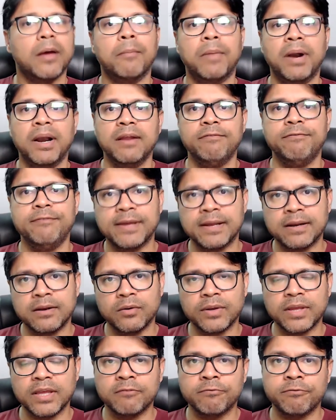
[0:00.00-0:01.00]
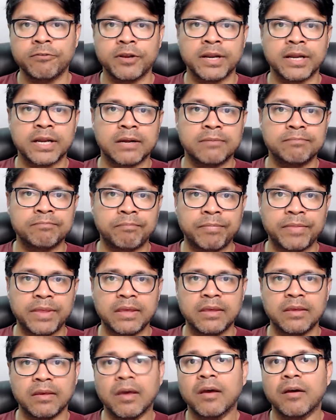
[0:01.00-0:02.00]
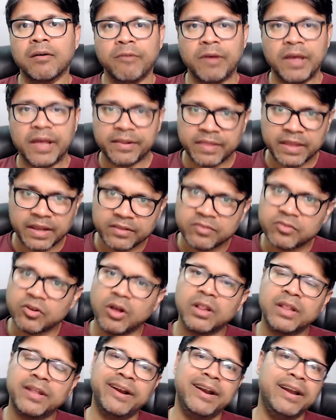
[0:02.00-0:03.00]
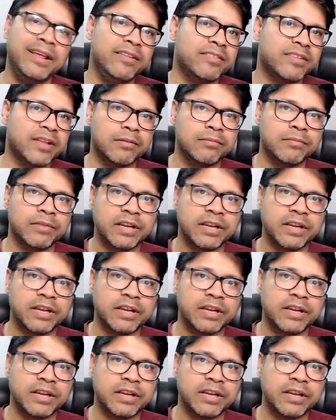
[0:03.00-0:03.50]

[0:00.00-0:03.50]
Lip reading: but if we are looking for a company where there is already some